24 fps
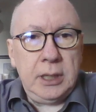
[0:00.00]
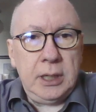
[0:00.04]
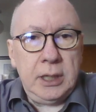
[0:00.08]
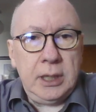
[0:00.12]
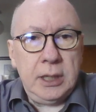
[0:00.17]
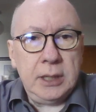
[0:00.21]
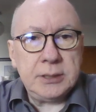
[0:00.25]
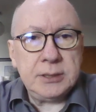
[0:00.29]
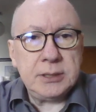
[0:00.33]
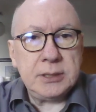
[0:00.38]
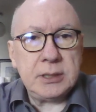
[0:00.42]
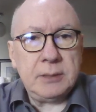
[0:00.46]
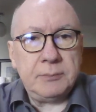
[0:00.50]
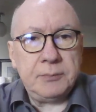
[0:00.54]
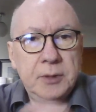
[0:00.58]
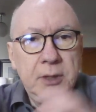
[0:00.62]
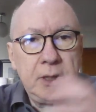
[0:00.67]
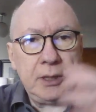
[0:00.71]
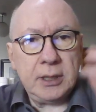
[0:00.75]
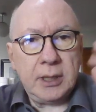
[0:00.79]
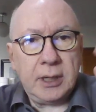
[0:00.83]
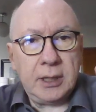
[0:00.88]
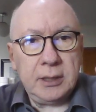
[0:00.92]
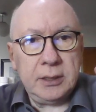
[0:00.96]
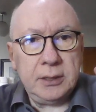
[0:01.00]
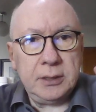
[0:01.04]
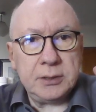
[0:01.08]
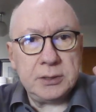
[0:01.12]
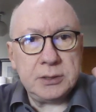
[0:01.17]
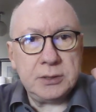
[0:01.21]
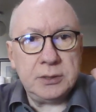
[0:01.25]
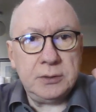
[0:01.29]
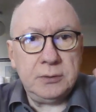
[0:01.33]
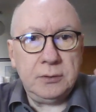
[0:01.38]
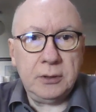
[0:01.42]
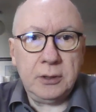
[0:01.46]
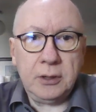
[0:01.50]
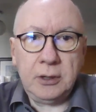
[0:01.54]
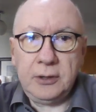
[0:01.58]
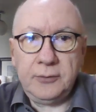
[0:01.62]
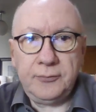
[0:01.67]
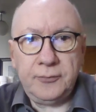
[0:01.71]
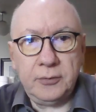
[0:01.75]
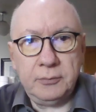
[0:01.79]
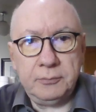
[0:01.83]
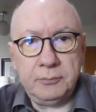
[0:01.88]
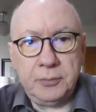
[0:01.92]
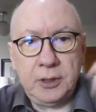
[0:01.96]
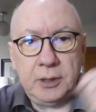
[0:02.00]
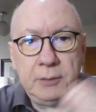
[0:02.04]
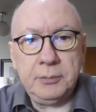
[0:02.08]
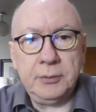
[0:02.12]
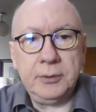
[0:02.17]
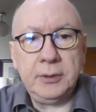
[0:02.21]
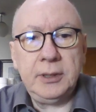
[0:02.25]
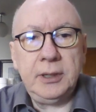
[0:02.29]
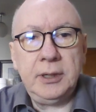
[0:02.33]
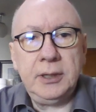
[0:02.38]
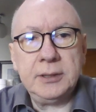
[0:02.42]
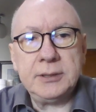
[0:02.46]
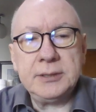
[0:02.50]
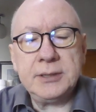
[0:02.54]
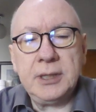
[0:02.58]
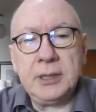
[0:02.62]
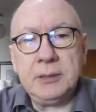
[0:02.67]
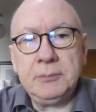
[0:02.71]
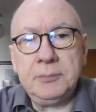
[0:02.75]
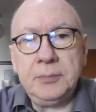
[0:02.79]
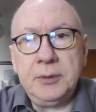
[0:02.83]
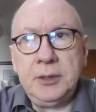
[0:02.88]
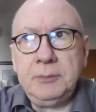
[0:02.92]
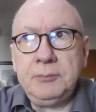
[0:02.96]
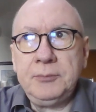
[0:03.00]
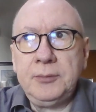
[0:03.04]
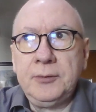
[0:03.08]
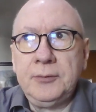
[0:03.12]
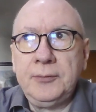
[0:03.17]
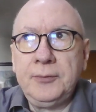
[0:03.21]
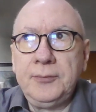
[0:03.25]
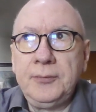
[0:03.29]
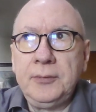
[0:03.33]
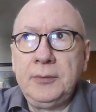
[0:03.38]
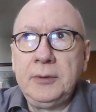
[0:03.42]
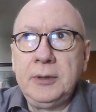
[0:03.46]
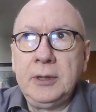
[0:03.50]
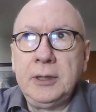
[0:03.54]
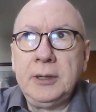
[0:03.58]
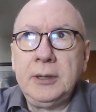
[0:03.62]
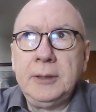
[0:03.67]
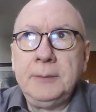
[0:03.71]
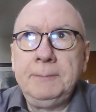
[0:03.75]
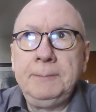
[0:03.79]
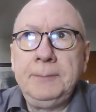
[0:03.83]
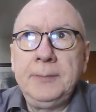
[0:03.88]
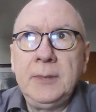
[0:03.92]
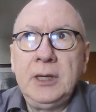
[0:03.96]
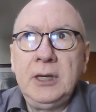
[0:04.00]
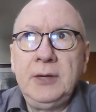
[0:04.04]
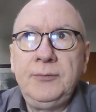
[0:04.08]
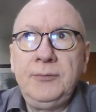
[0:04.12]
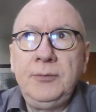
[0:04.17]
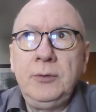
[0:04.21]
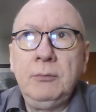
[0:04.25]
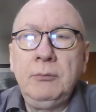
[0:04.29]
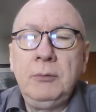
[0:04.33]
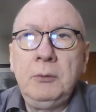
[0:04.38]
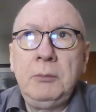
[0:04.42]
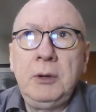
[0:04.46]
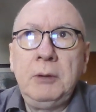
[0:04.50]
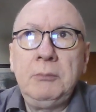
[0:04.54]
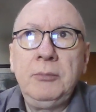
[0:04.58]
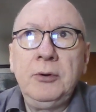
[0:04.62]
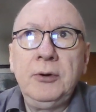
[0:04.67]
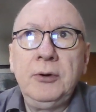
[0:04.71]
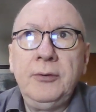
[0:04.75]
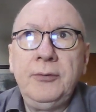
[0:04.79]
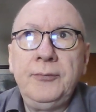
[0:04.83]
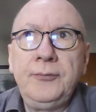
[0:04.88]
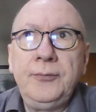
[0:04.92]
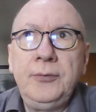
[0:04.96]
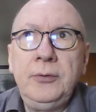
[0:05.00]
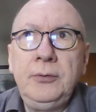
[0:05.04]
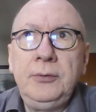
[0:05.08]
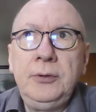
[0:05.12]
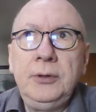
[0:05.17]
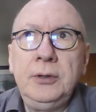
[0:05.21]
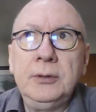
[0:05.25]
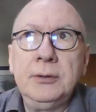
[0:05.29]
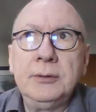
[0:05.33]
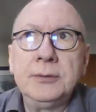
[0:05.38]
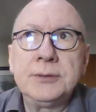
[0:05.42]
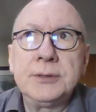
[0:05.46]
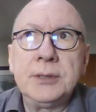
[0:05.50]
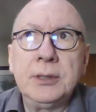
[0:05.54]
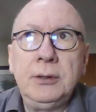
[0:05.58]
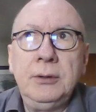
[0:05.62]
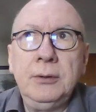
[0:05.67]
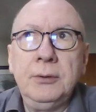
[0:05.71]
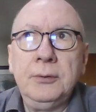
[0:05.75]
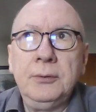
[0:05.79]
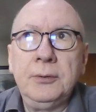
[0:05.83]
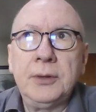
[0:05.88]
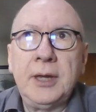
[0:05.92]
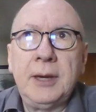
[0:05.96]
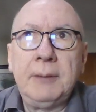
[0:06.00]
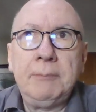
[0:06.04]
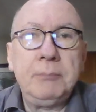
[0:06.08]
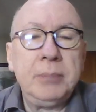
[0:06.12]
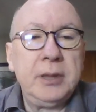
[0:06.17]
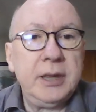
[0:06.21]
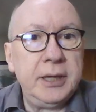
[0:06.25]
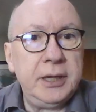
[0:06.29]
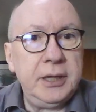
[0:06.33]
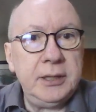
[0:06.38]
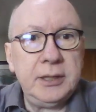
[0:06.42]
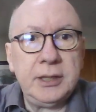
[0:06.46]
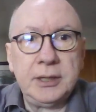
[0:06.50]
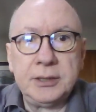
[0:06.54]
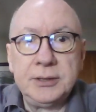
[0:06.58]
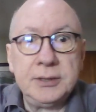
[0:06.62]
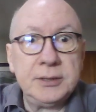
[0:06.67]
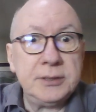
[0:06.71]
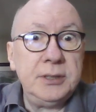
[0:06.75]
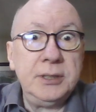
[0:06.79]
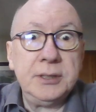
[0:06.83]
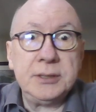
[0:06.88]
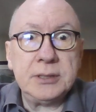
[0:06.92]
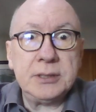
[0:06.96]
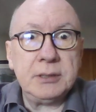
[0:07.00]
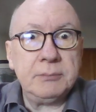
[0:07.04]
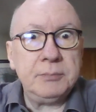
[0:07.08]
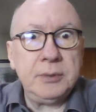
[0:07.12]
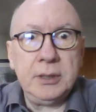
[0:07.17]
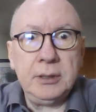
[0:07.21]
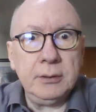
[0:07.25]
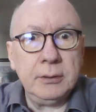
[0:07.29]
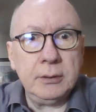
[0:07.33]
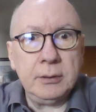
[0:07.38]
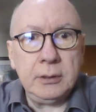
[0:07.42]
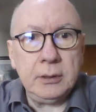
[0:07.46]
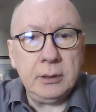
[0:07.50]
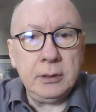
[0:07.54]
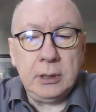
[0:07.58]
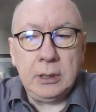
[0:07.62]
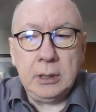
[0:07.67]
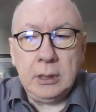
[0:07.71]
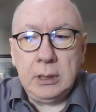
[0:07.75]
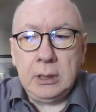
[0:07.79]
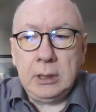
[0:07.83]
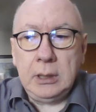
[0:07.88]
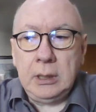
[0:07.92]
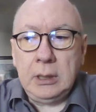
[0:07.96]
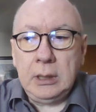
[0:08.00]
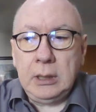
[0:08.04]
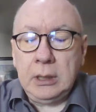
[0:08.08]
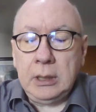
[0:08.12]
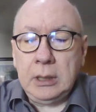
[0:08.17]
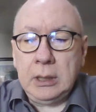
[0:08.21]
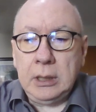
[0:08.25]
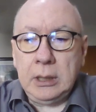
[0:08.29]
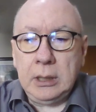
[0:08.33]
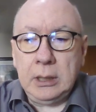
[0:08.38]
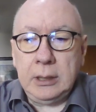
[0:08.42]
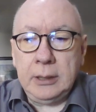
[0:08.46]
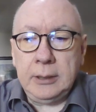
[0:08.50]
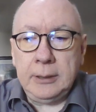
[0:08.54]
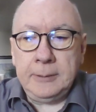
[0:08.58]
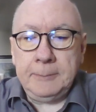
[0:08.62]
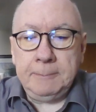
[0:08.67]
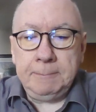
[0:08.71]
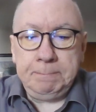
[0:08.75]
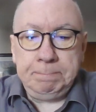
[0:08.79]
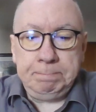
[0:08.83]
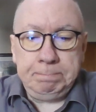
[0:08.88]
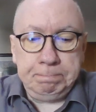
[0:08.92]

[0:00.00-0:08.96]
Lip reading: something that is too hard for people. It's like people, if you remember a few years ago, that plane that just disappeared. And